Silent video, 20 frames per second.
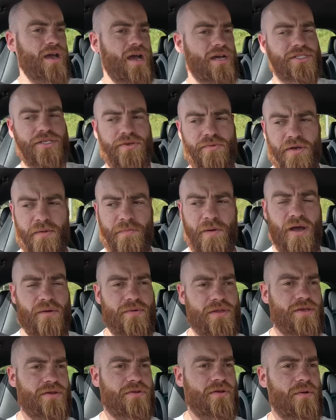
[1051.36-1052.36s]
car do you want to buy
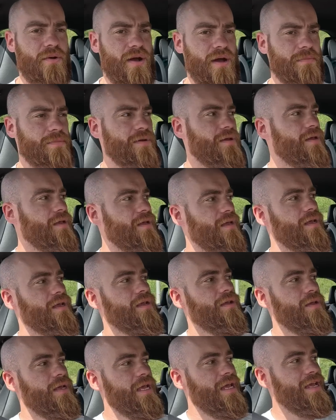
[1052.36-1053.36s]
when you grow up?
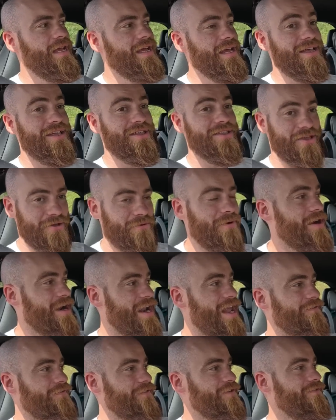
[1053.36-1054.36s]
You want
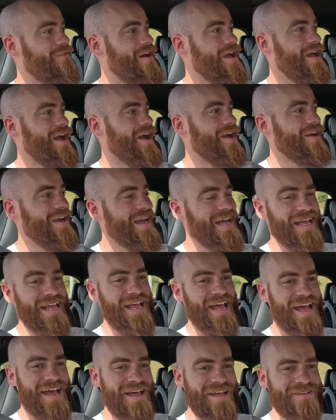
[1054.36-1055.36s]
an Alfa Romeo,
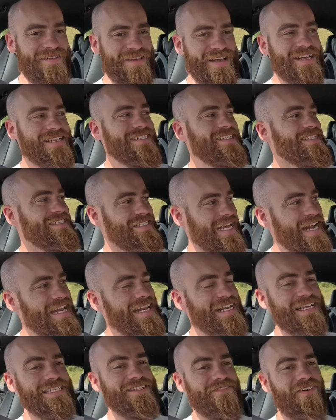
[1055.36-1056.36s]
yeah? Does
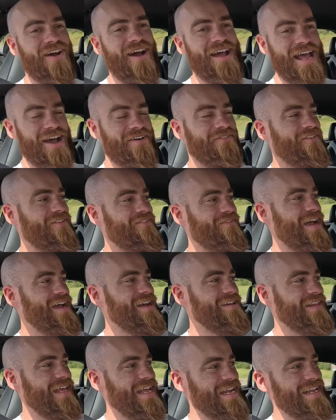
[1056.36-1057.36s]
Daddy need to buy an Alfa
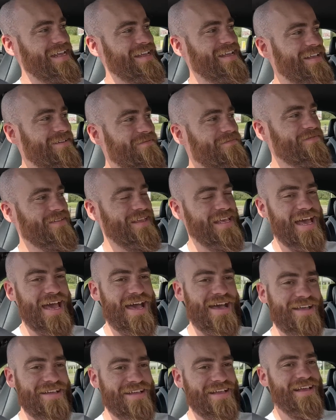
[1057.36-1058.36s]
Romeo then?
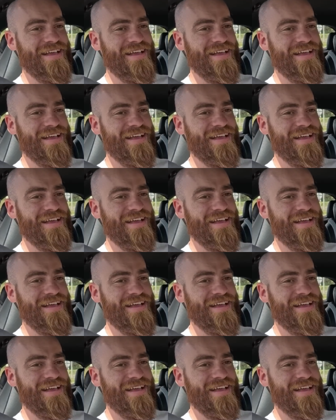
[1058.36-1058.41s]
Yeah?